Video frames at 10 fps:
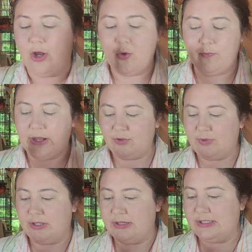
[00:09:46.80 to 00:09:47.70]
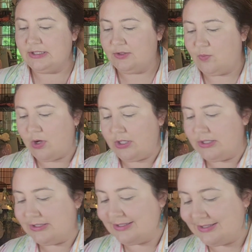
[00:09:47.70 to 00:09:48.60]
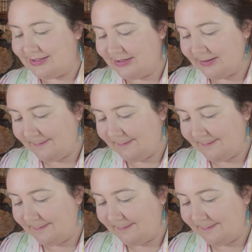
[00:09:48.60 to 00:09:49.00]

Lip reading: Oh, by the way, this was